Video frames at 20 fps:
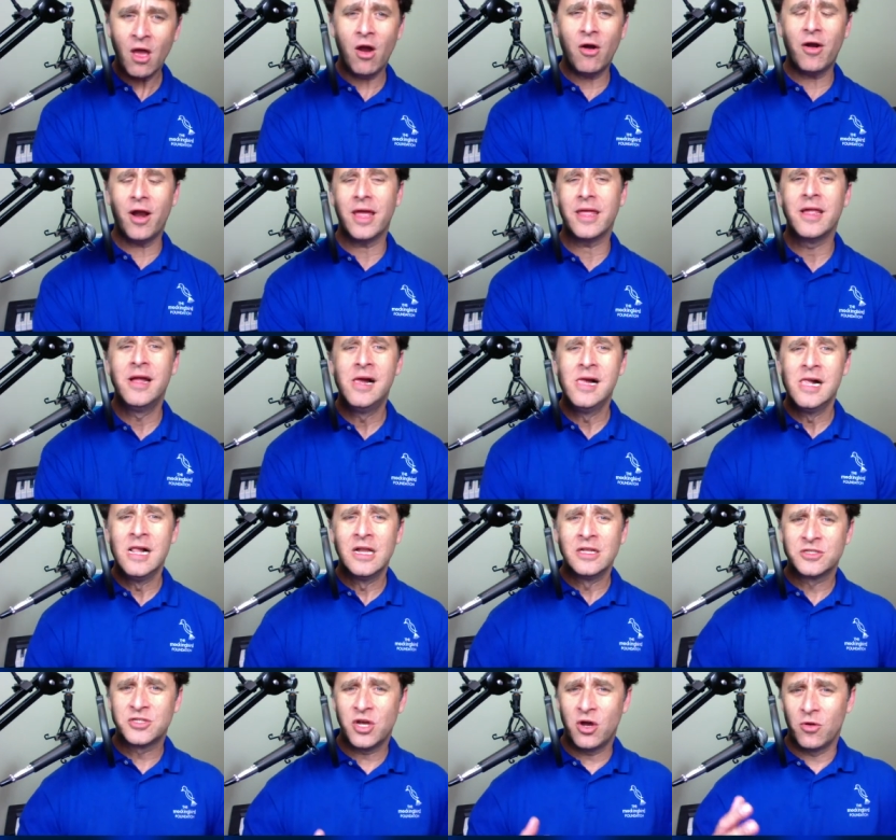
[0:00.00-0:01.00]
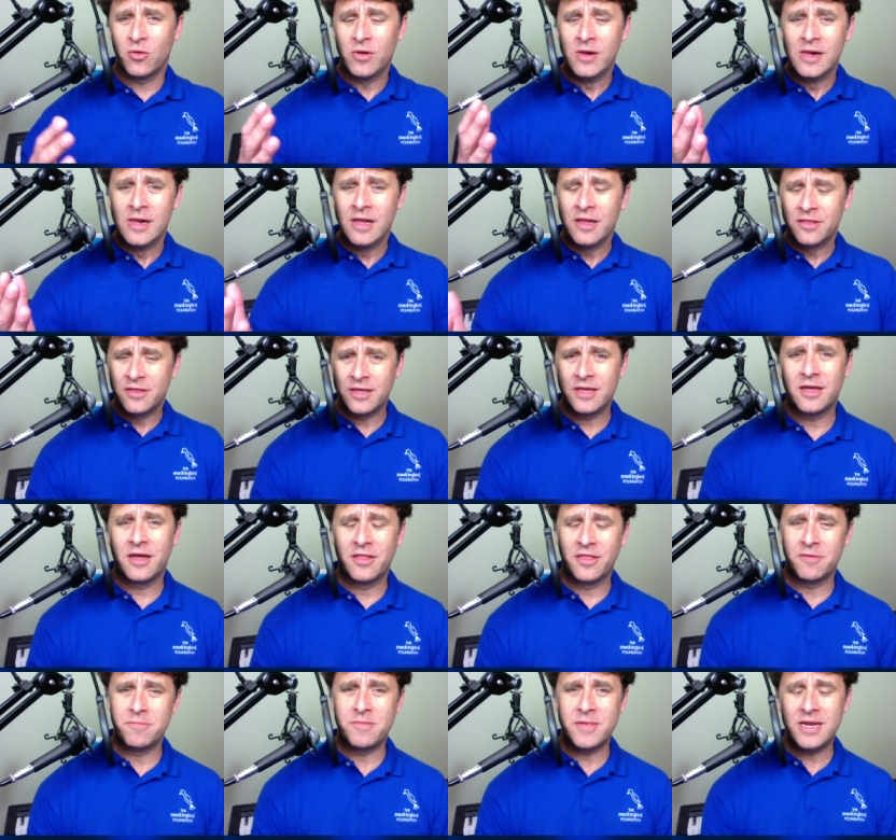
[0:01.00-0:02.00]
All right. So
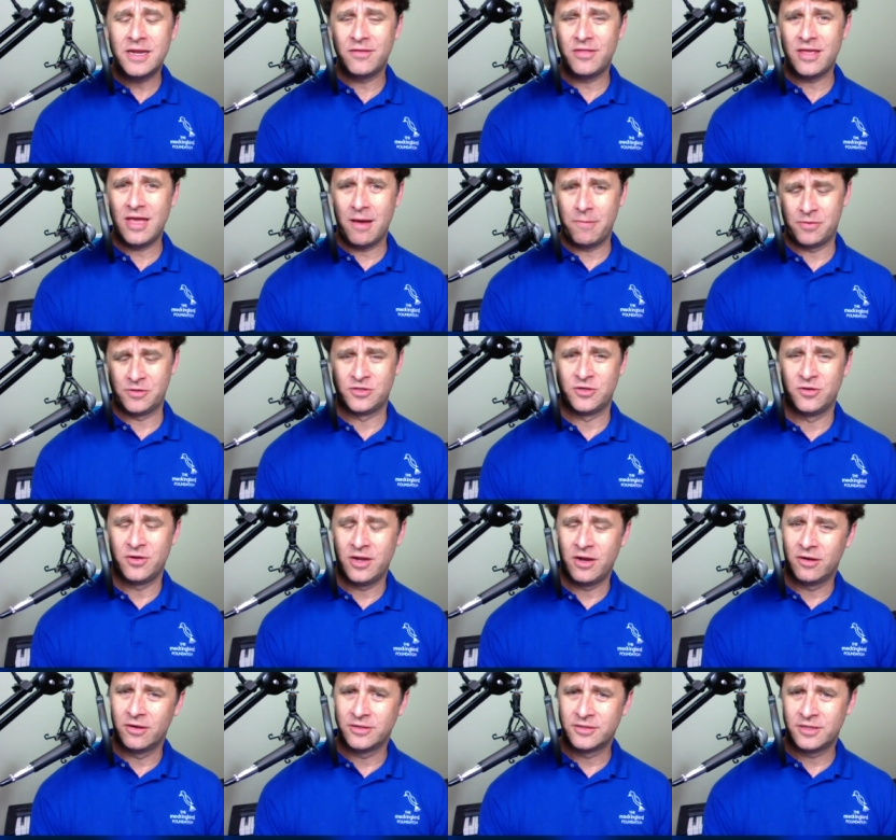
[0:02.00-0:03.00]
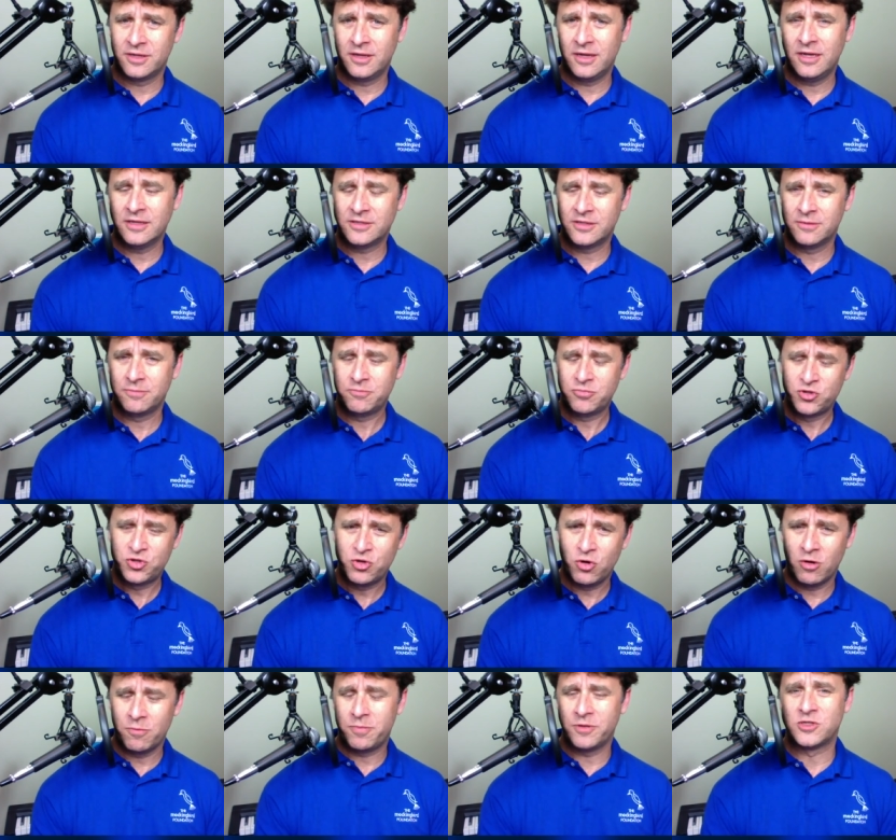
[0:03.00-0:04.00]
the uh, the meat of the episode here. It's a it's a
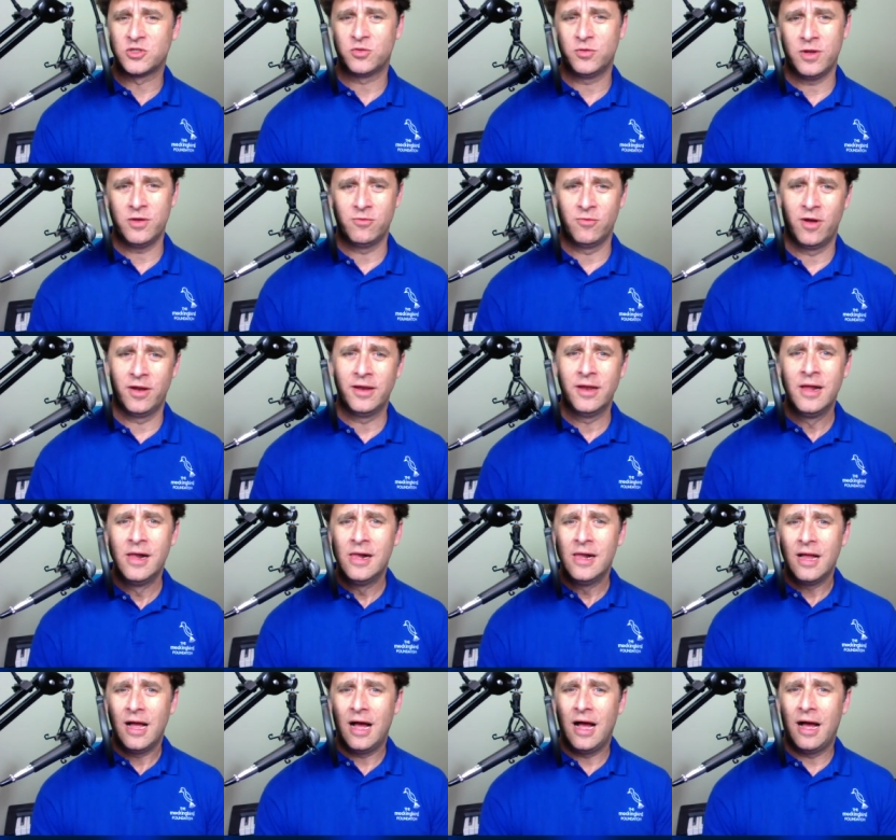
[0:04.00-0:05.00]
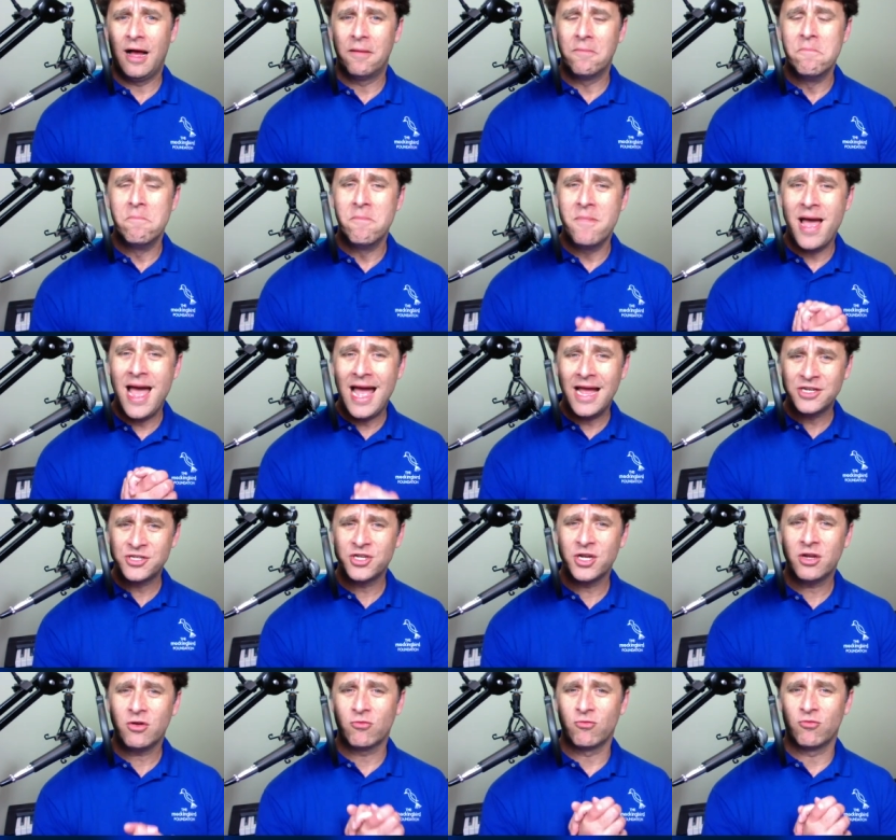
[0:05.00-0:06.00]
short but sweet one. Uh,
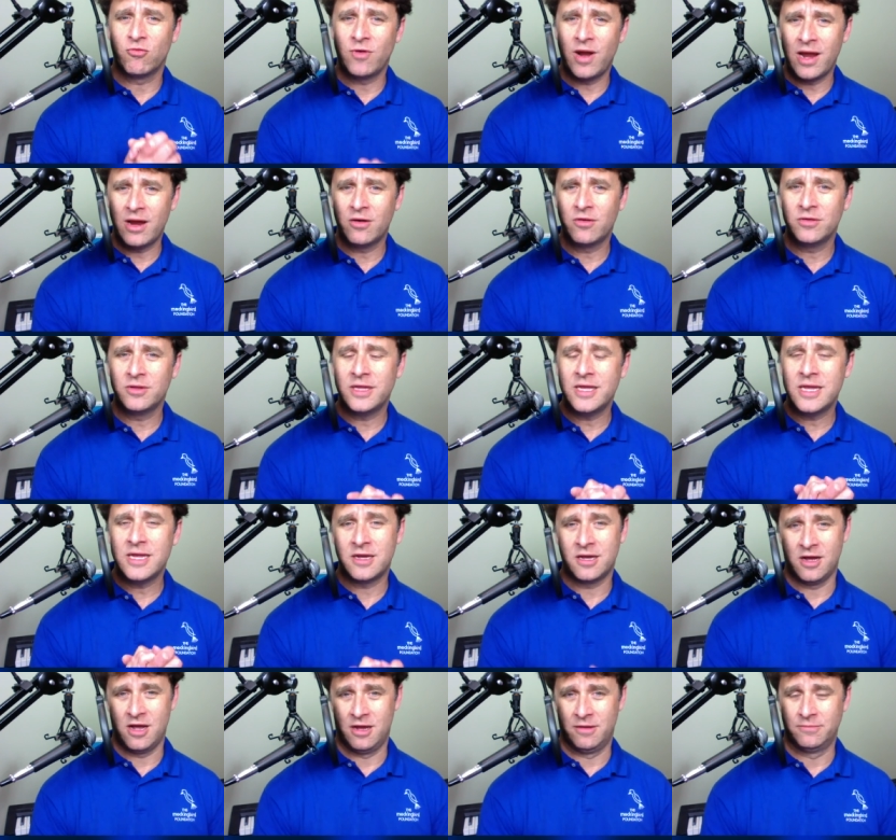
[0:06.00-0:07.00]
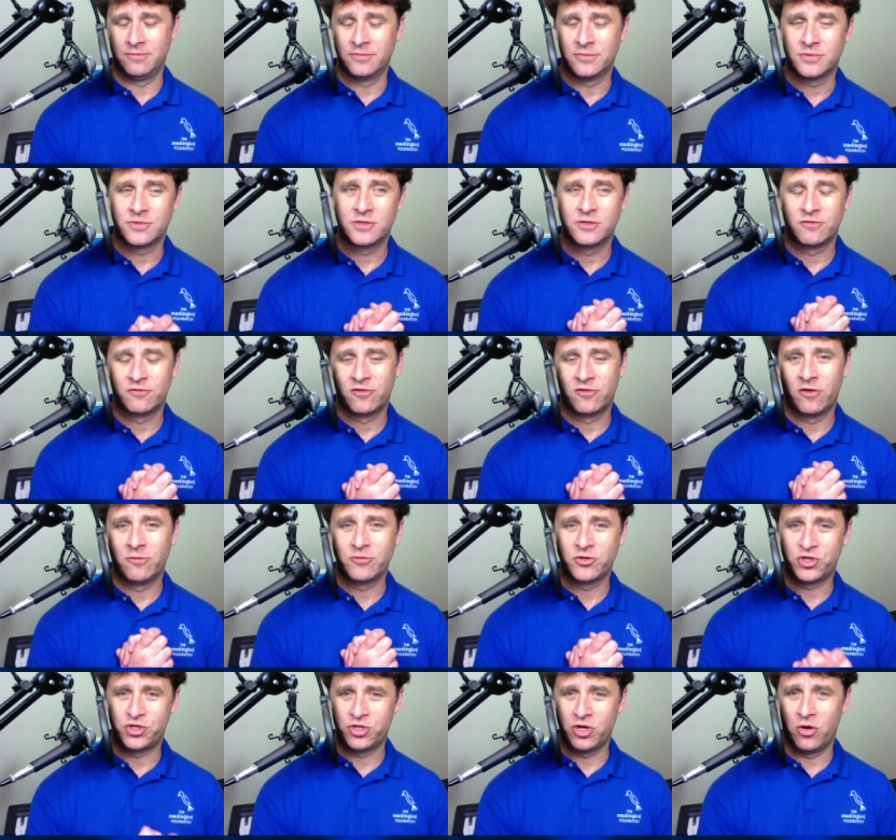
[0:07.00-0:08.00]
magic rarely comes
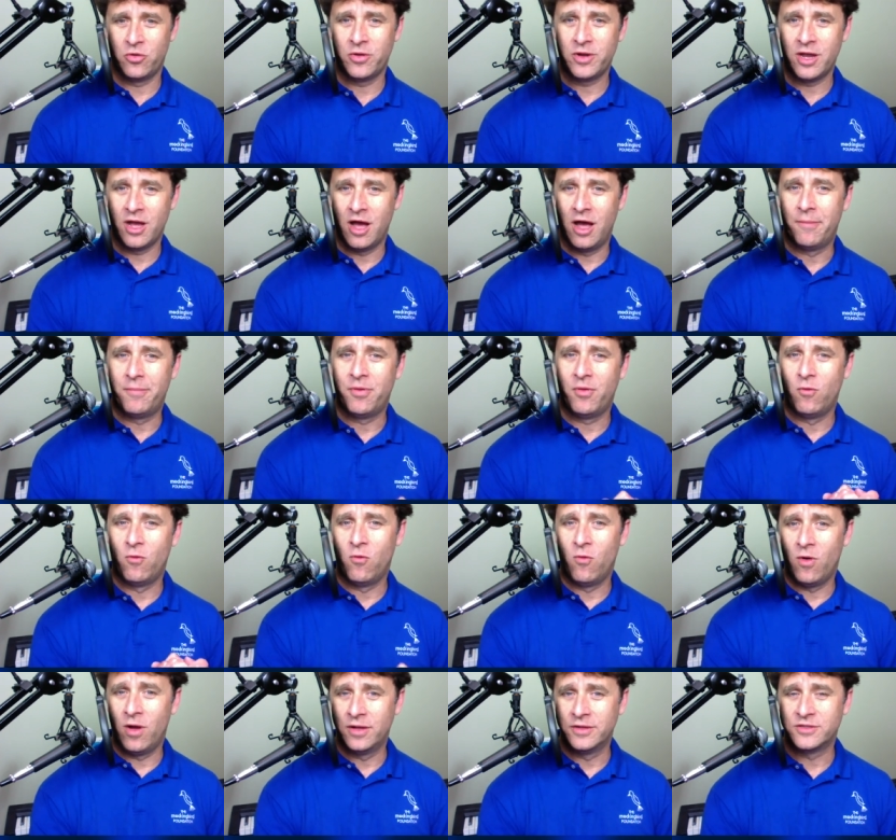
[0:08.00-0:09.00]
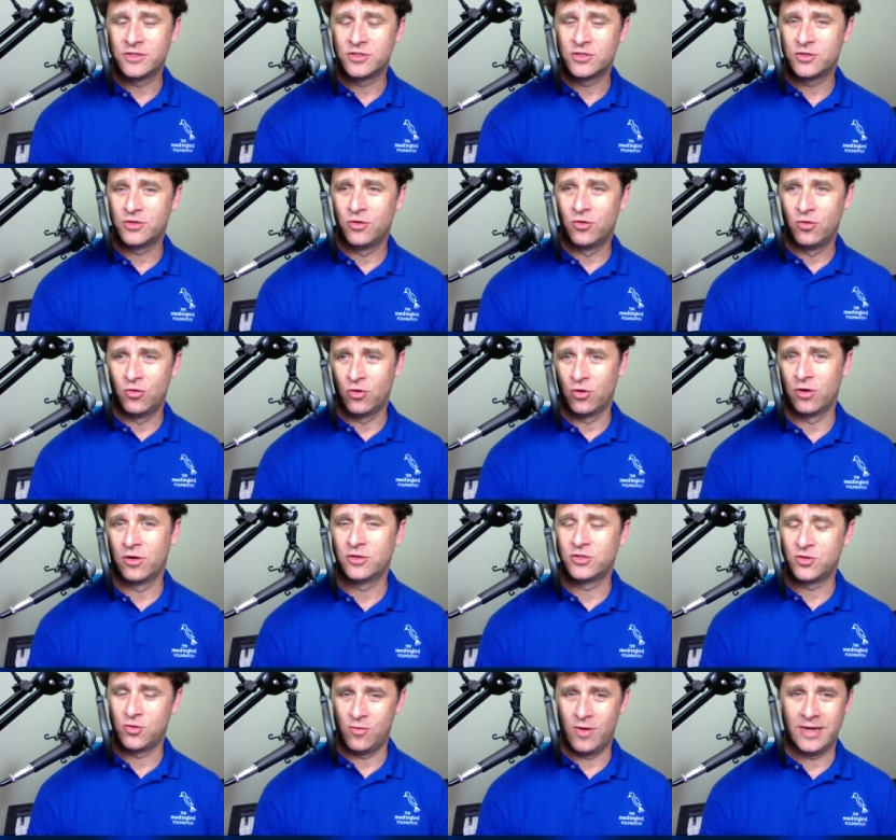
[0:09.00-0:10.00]
from showing up once
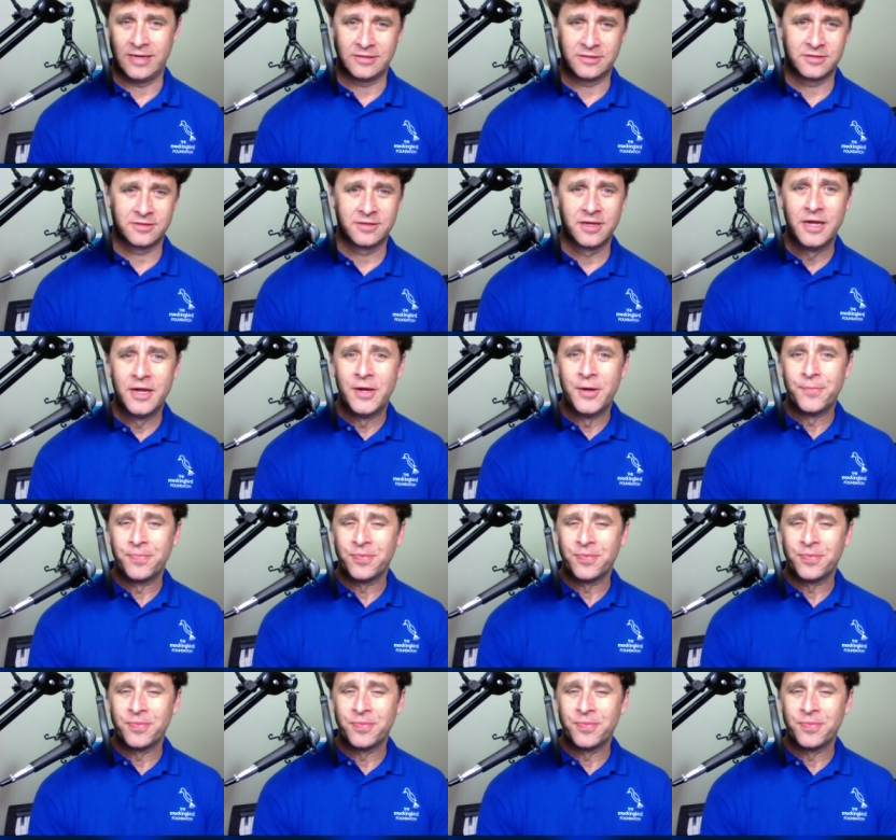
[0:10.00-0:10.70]
or twice.